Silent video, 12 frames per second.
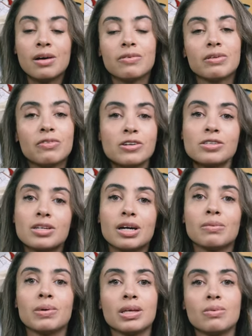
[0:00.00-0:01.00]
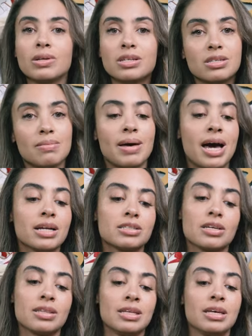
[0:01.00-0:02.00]
For the first look, I really wanted to
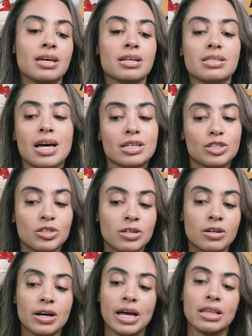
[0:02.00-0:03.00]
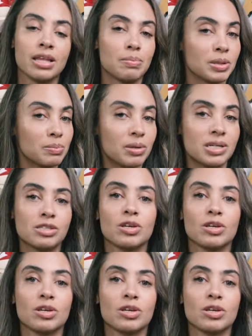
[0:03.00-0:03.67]
match the texture and leopard print,